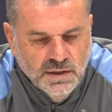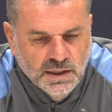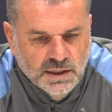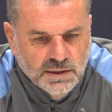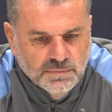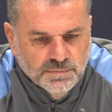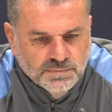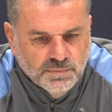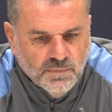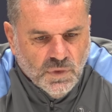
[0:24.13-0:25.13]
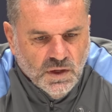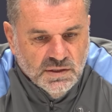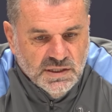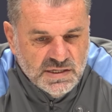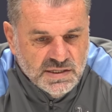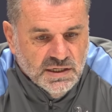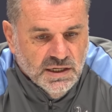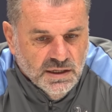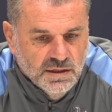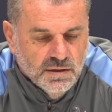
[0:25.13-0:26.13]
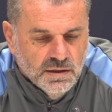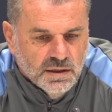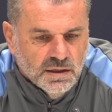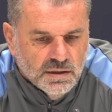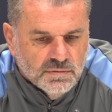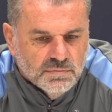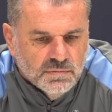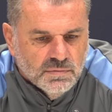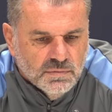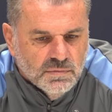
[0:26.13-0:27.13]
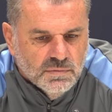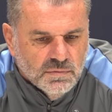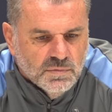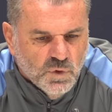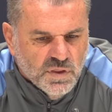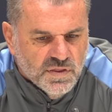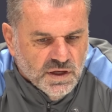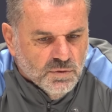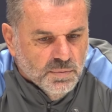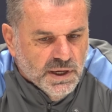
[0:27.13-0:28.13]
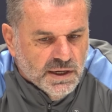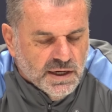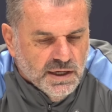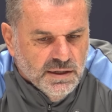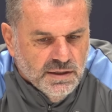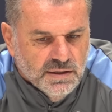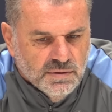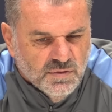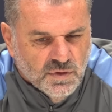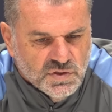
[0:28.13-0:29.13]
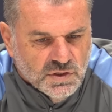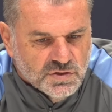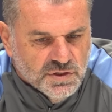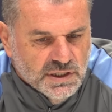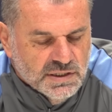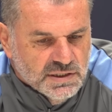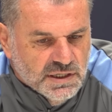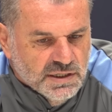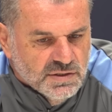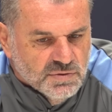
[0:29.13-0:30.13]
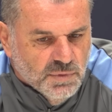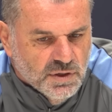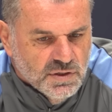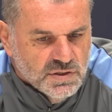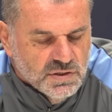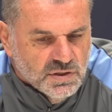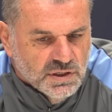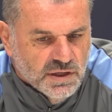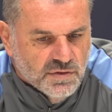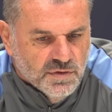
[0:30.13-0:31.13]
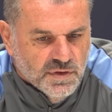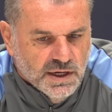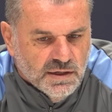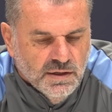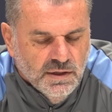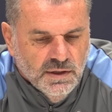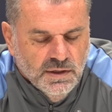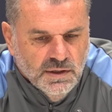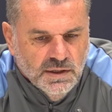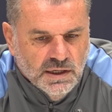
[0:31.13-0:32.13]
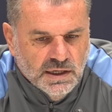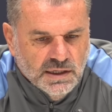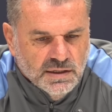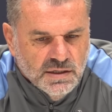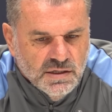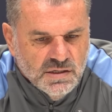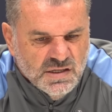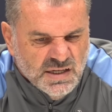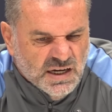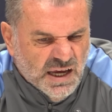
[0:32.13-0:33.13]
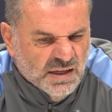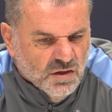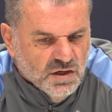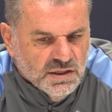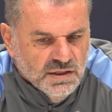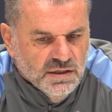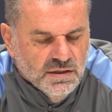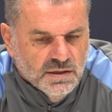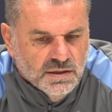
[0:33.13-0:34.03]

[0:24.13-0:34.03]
Destiny, we think will be okay. We've obviously got training today and tomorrow, so he's got to get through that. Sunny, unlikely.